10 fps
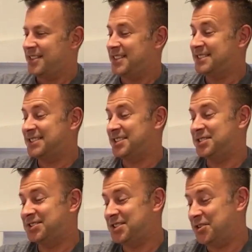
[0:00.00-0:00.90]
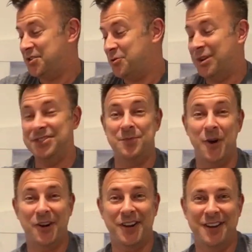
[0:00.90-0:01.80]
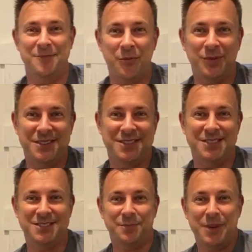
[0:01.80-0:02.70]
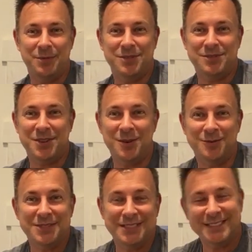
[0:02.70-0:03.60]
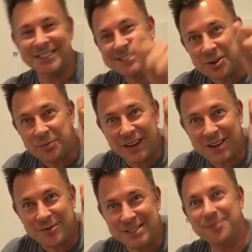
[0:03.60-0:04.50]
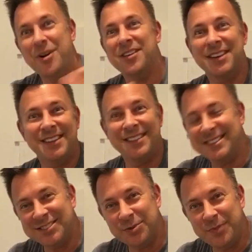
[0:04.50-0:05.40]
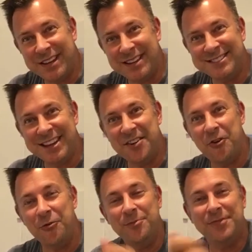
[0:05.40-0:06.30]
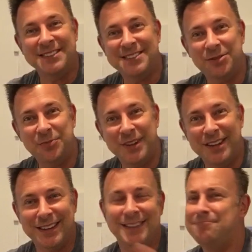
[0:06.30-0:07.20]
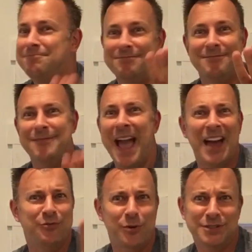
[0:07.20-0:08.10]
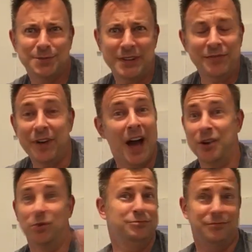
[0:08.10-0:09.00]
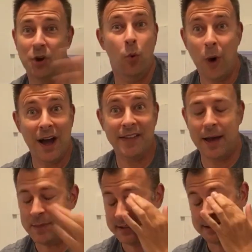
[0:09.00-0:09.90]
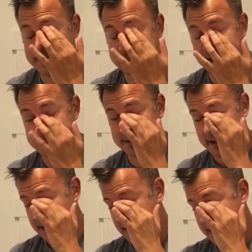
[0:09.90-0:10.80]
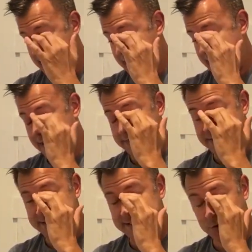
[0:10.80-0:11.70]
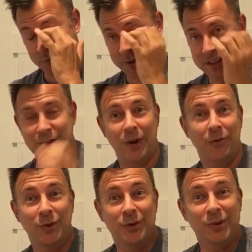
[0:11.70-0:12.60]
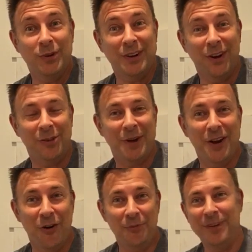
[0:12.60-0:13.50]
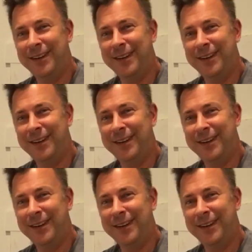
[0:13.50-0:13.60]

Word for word: This little cerdo went to market. Remember when you used to play with your toes? This little piggy went to market. This little piggy stayed home. This little piggy had roast beef. I don't know why that makes any sense. And this little piggy went wee wee wee all the way home.